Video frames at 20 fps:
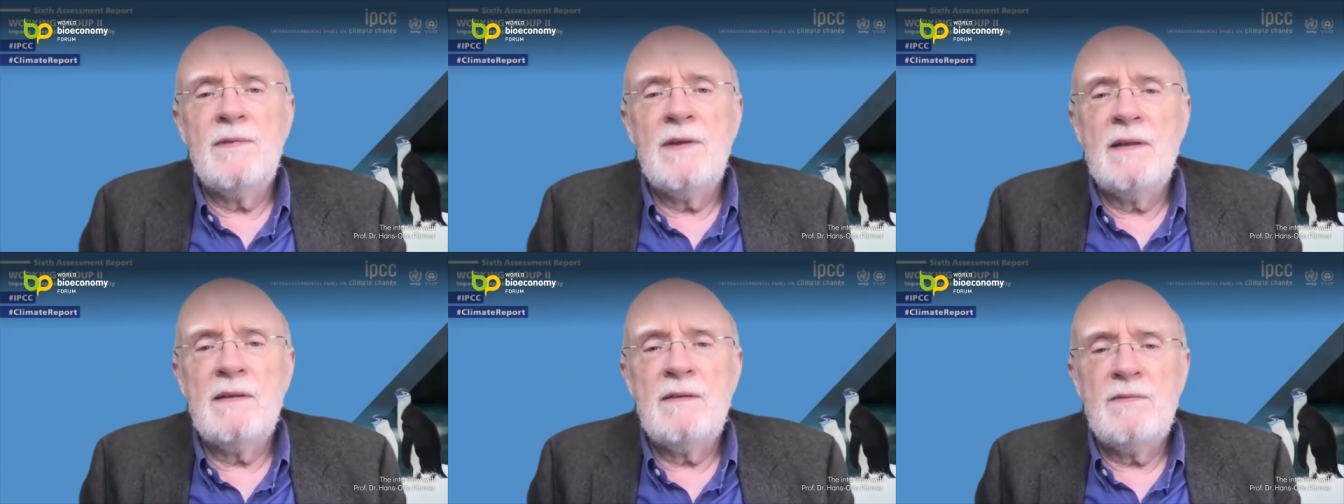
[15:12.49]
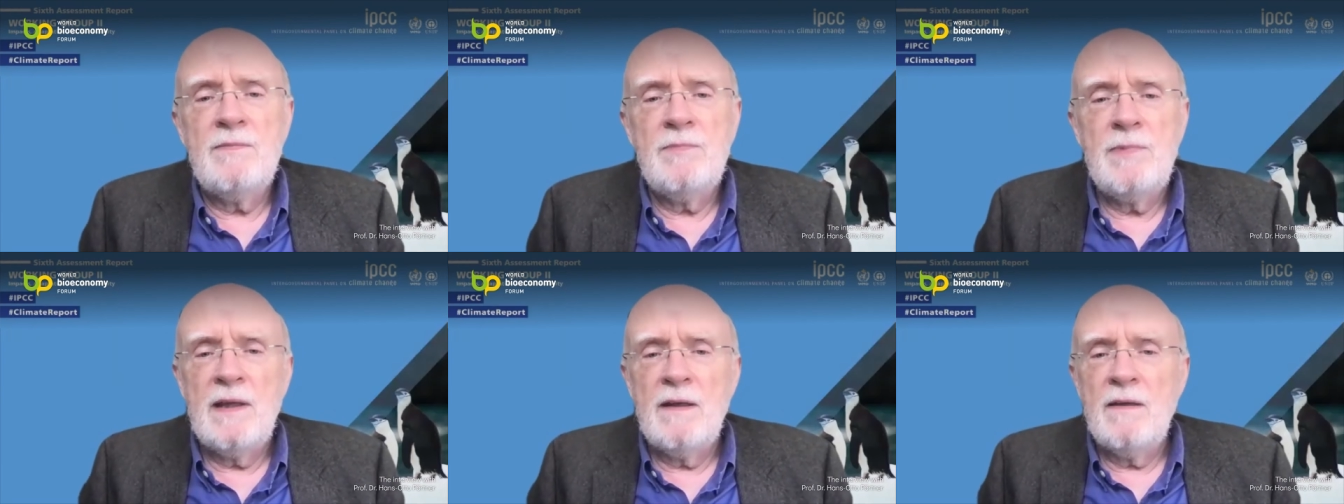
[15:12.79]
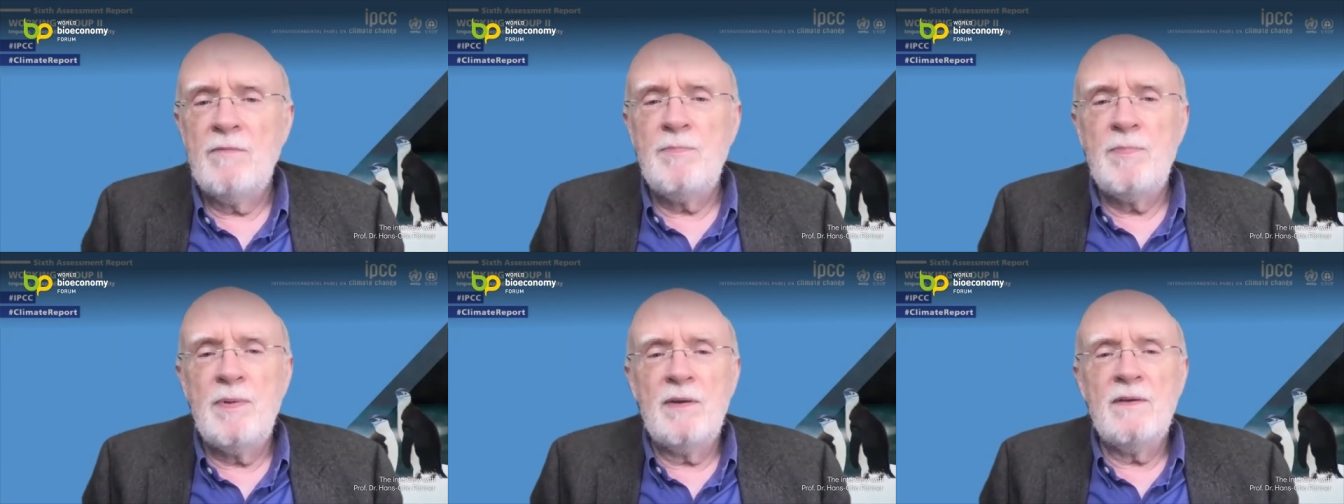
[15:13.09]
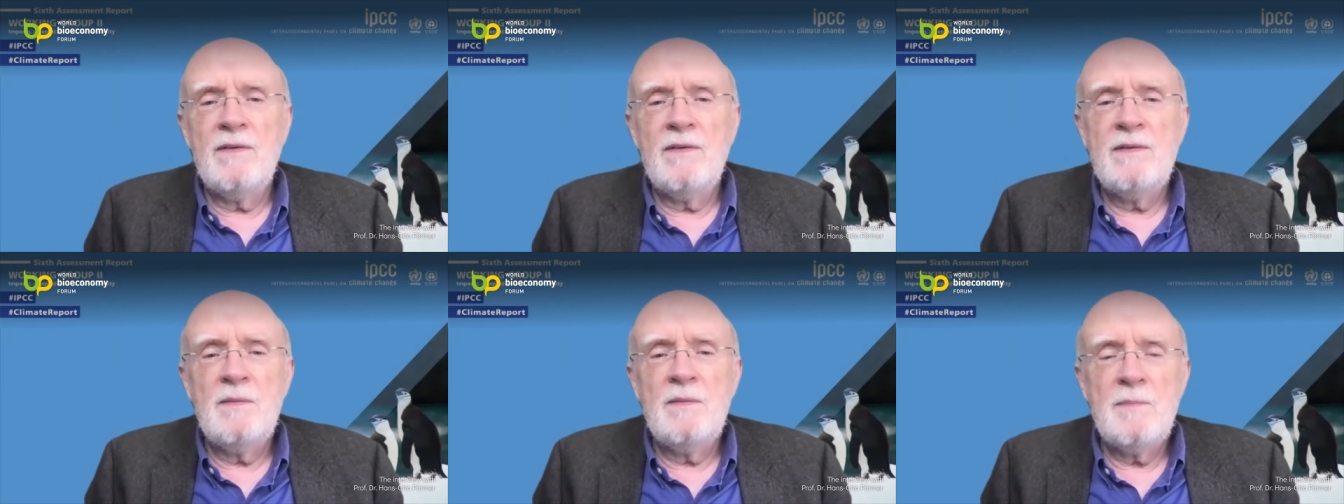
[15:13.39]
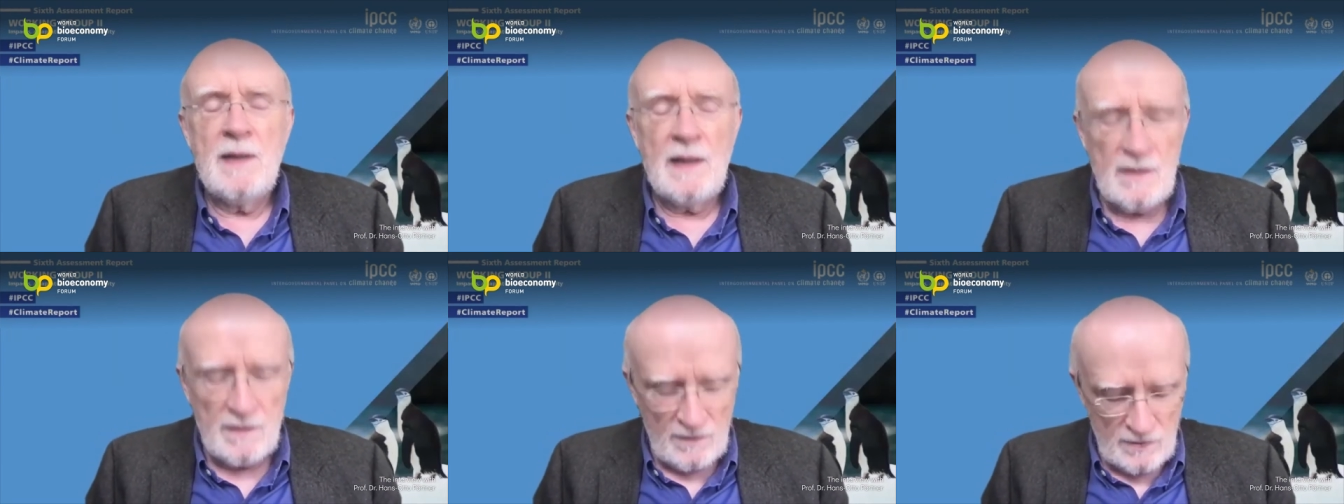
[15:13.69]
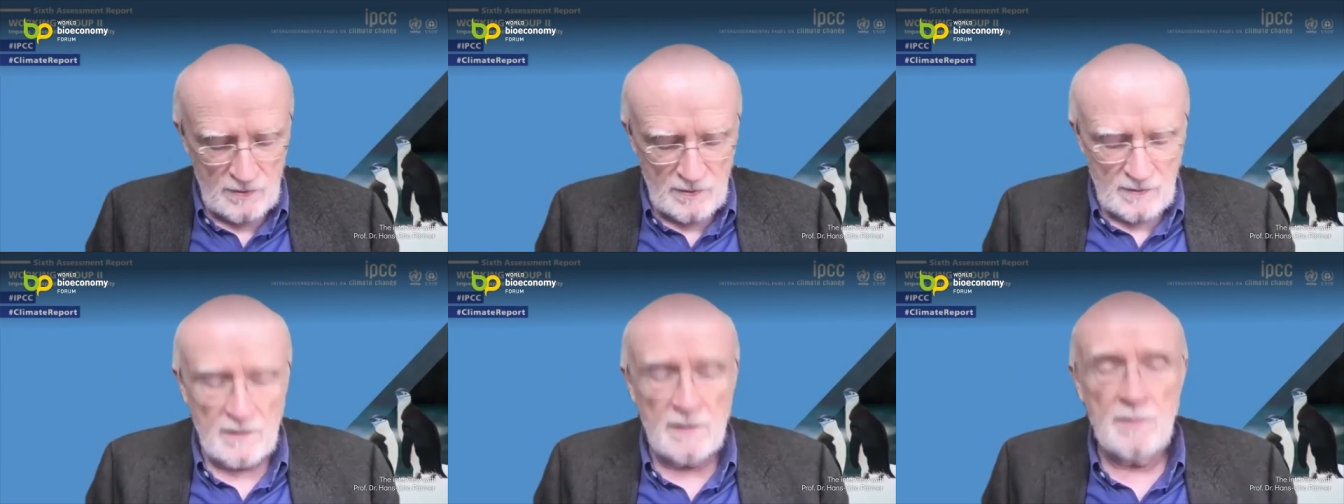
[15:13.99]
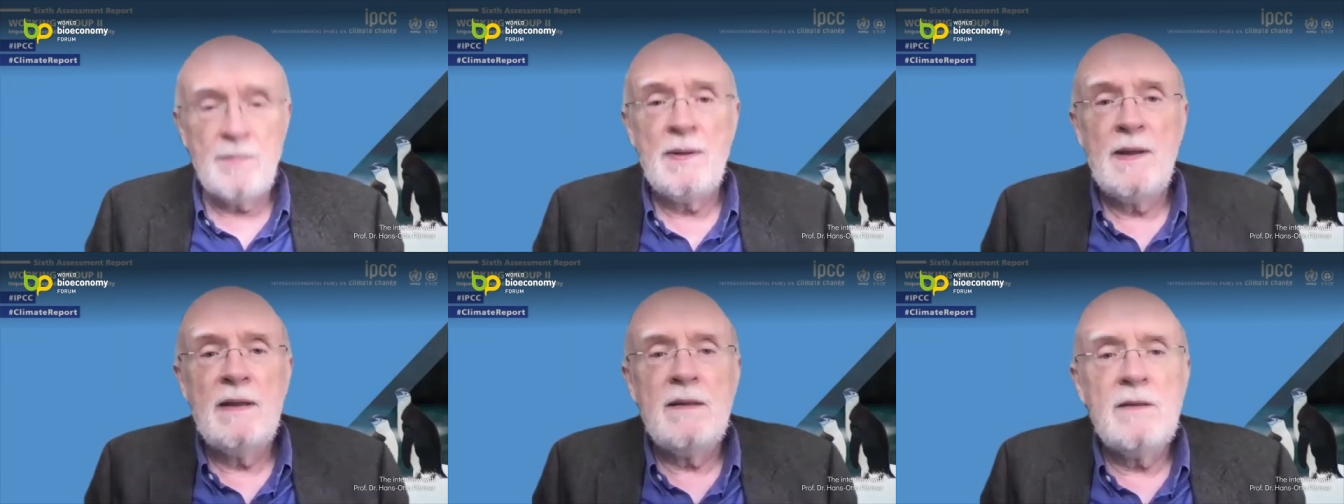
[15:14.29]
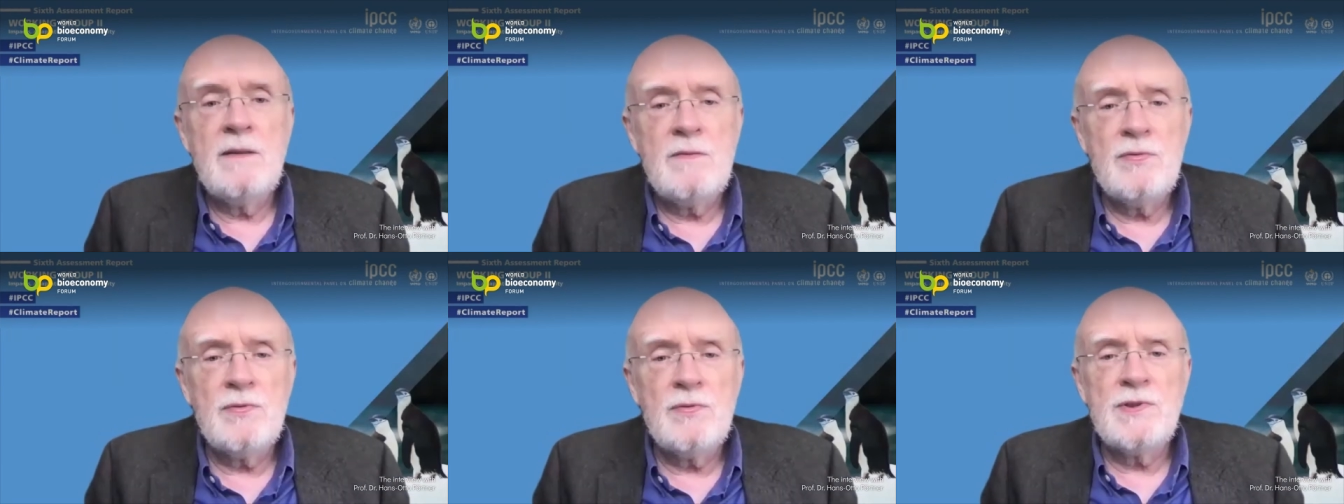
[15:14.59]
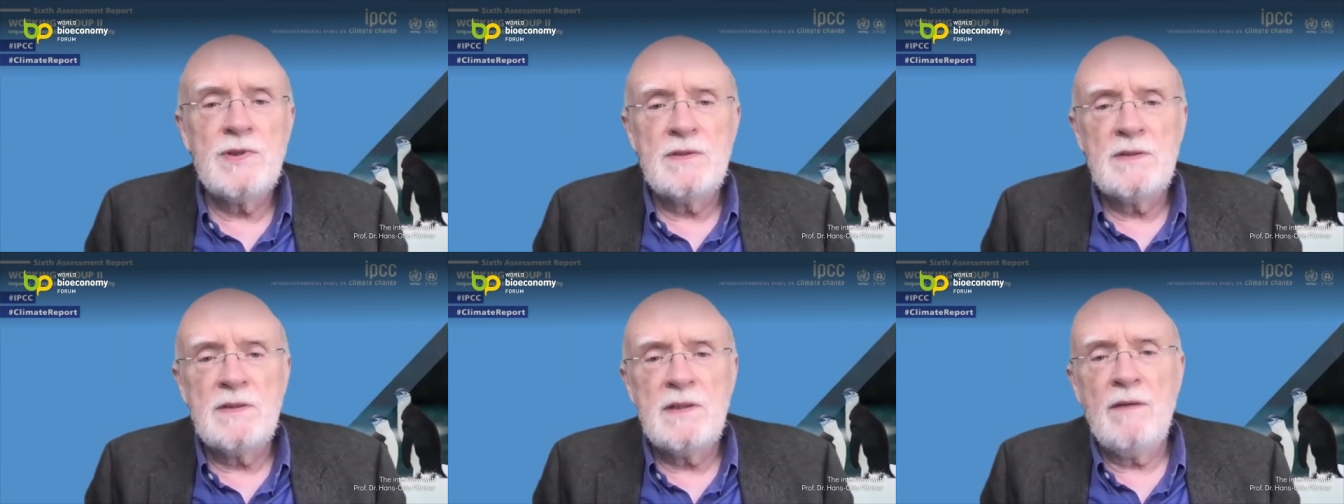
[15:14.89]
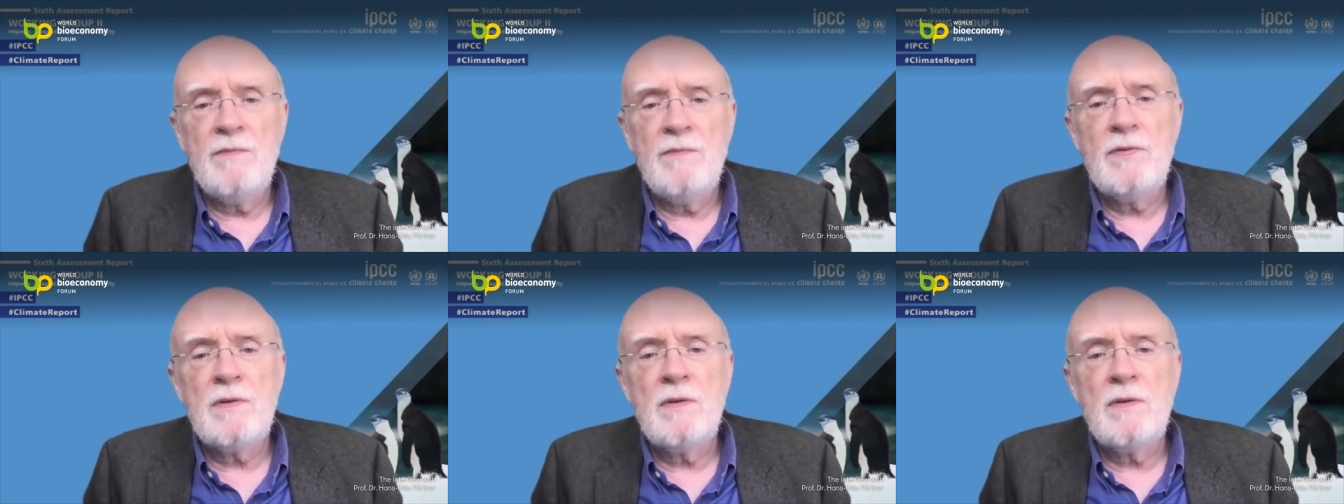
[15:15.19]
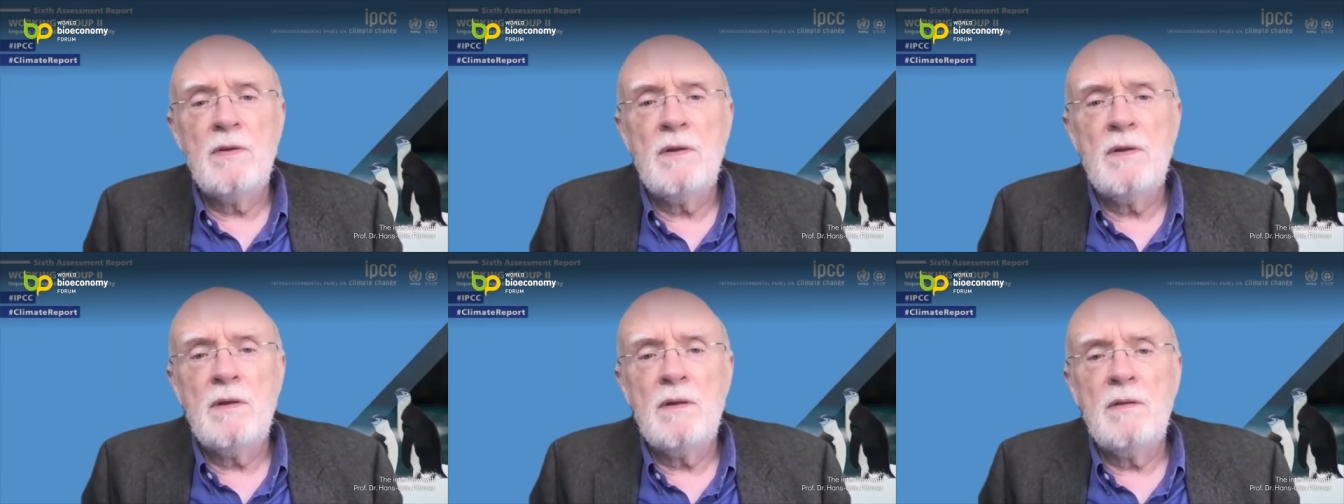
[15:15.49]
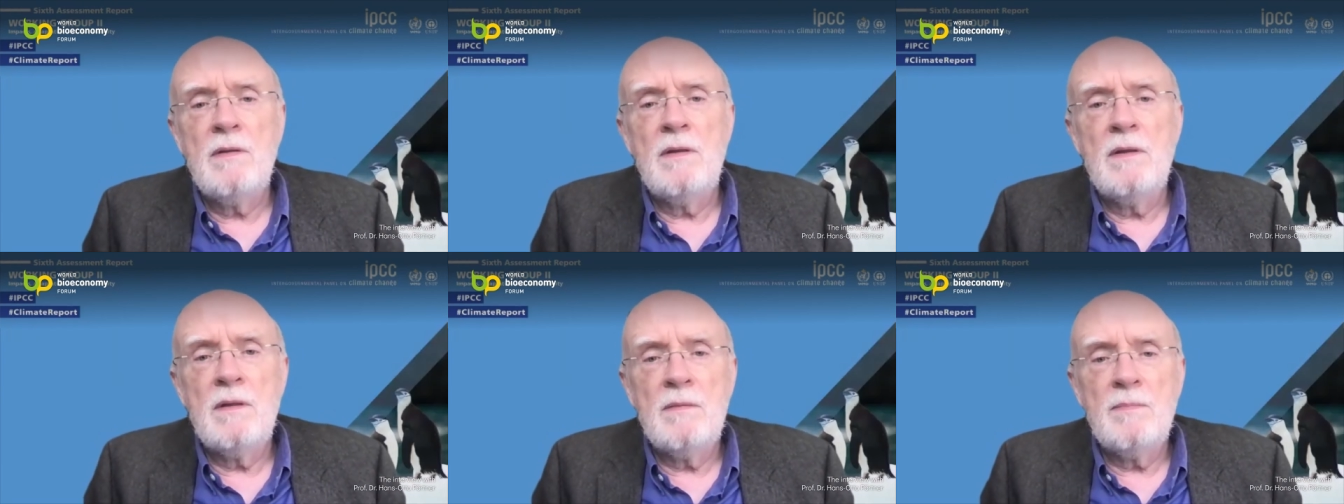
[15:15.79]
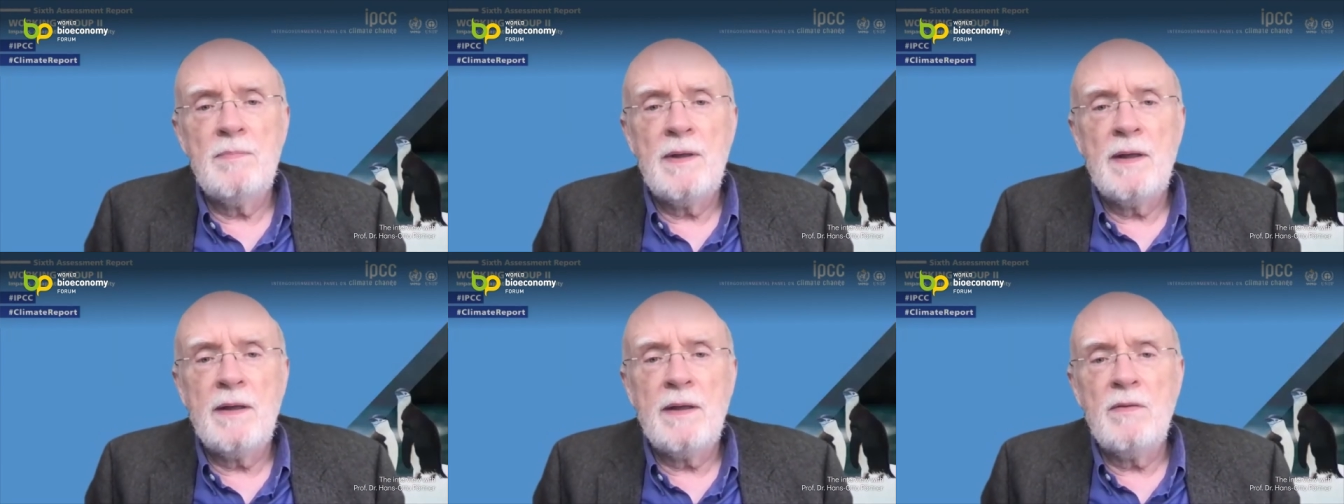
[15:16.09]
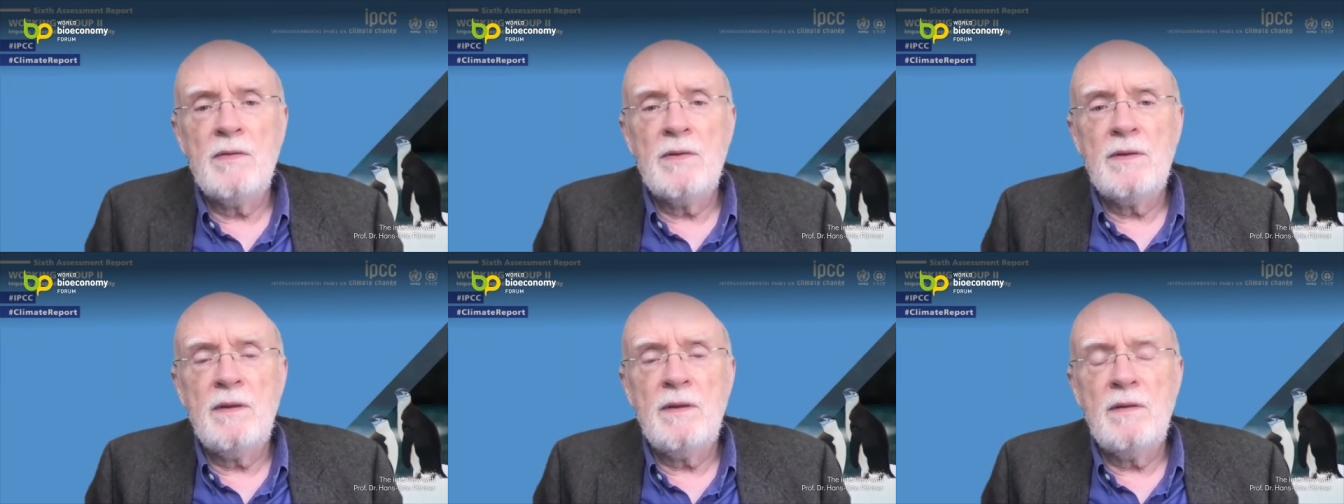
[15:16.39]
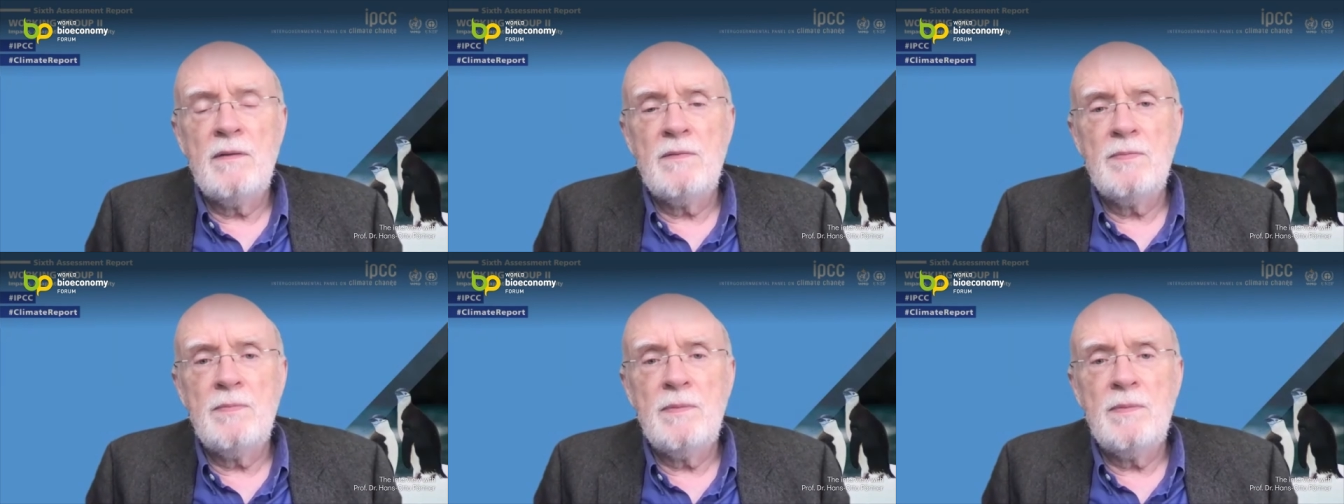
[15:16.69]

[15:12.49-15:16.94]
that we have policymakers on the planet who just have the wrong uh, priorities.